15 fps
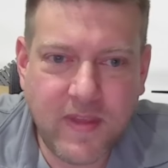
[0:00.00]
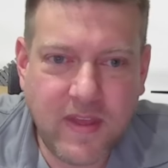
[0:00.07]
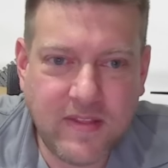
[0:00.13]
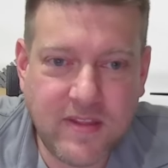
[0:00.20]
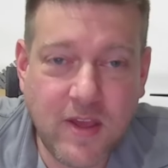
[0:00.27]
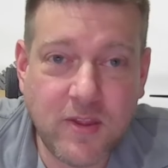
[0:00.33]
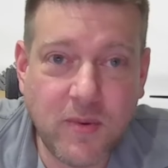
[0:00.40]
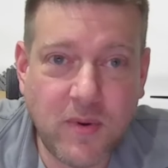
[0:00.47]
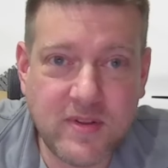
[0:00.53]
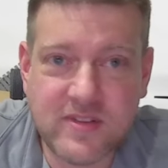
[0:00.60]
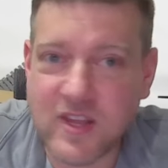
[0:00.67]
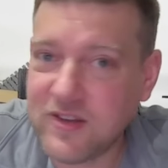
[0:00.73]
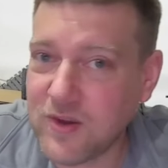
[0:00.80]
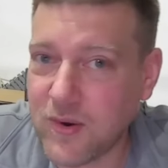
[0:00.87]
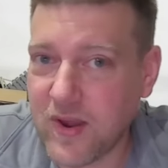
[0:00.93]
The other ones
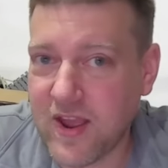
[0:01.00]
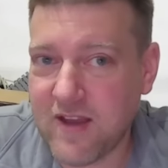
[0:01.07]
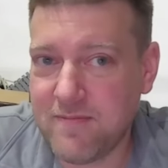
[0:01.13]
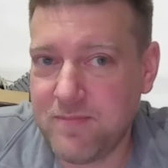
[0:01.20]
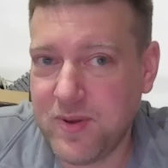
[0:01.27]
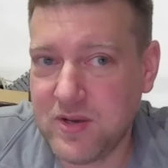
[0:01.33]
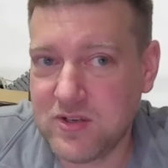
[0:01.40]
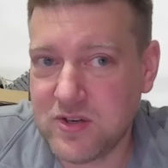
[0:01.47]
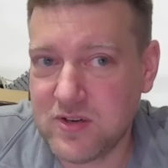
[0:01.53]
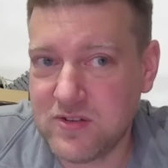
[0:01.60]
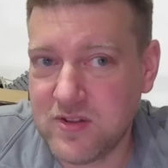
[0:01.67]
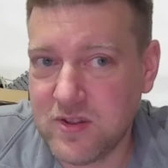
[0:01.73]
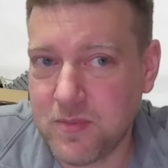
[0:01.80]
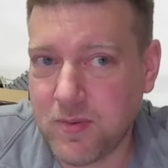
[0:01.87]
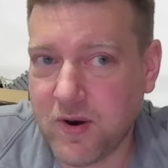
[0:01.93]
that don't have pictures
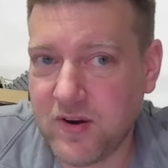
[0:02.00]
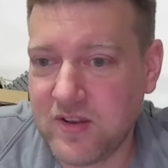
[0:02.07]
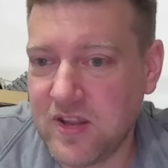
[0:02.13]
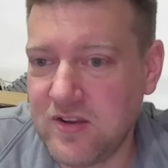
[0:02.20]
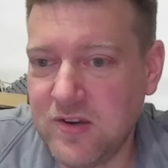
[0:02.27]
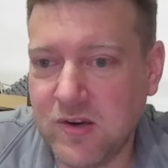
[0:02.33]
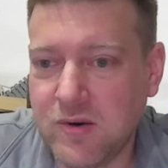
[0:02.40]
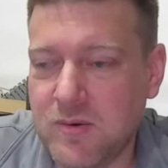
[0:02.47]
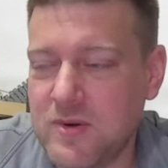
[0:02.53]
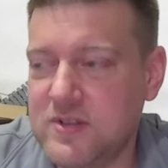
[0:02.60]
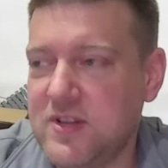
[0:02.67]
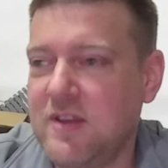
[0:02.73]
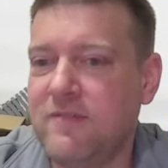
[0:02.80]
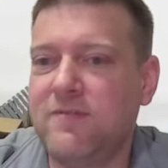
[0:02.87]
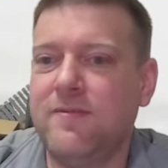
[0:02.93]
of the part that you're going to
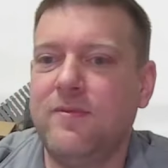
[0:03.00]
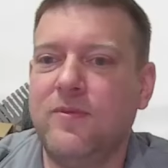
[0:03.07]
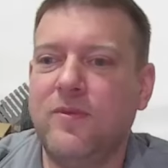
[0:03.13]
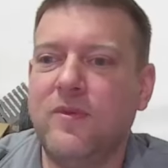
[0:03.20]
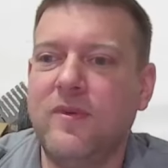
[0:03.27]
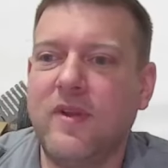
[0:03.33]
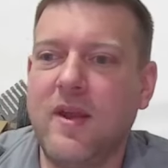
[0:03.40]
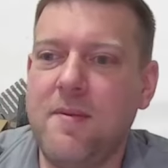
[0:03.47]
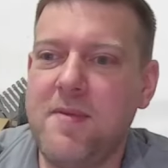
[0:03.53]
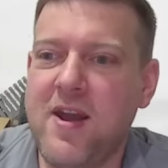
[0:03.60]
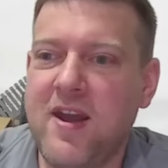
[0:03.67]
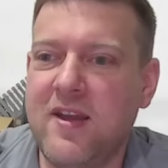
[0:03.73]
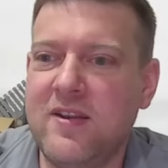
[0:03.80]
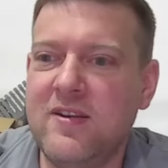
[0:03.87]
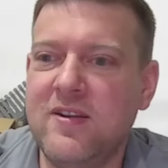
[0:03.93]
receive, come
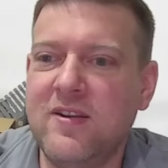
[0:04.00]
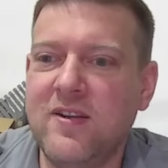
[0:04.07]
on.